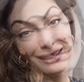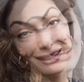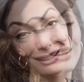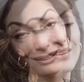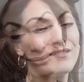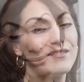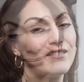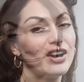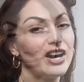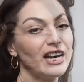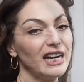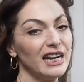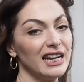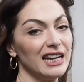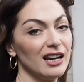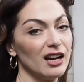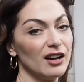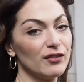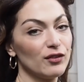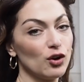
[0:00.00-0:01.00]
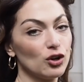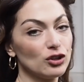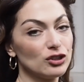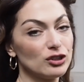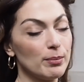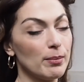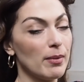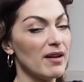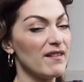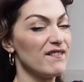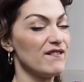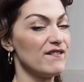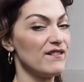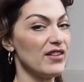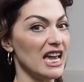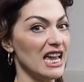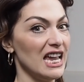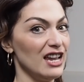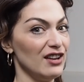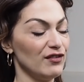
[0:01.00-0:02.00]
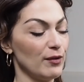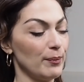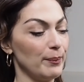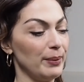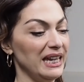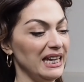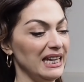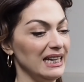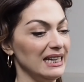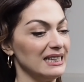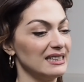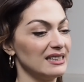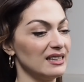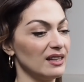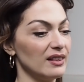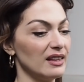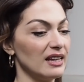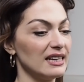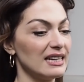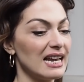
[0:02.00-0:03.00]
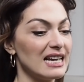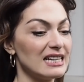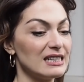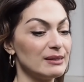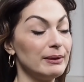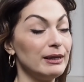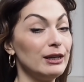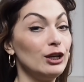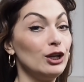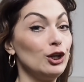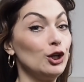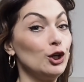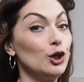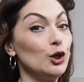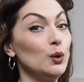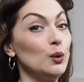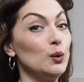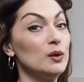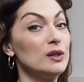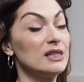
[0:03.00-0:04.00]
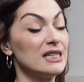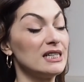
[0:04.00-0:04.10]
And finally, I've got my fave piece that has been used